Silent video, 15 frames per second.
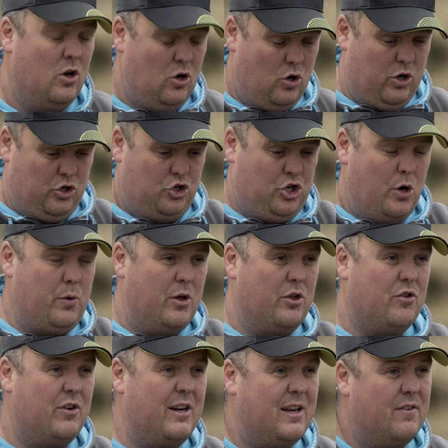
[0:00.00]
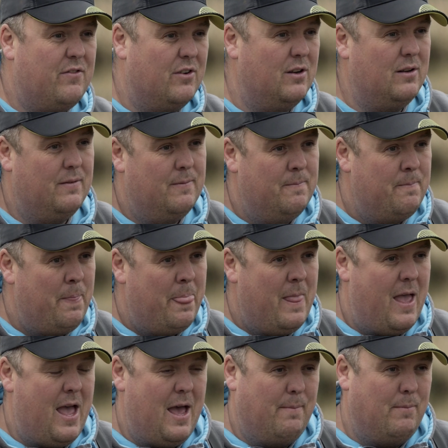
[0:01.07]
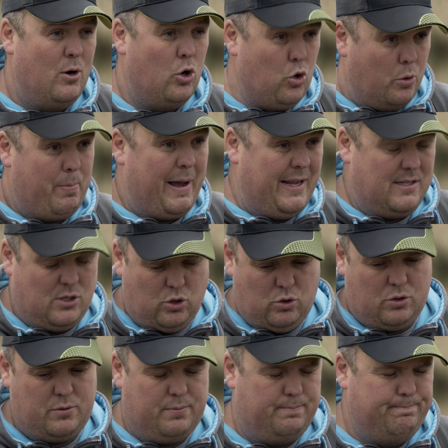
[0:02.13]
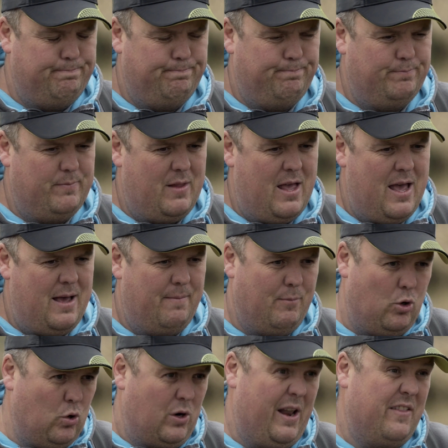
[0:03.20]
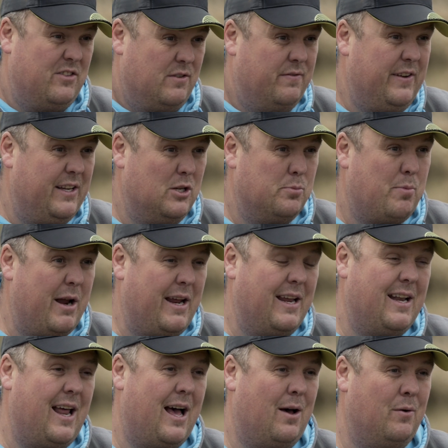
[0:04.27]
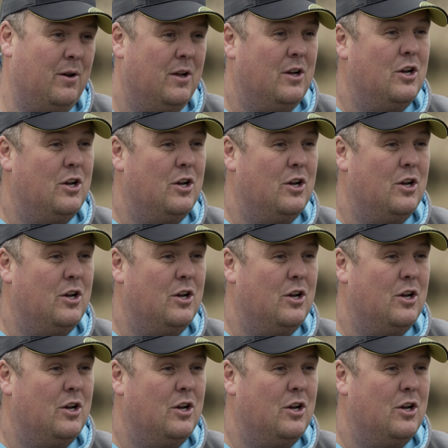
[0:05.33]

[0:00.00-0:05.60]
or show you three different hook baits, hook lengths and feeders breaking down,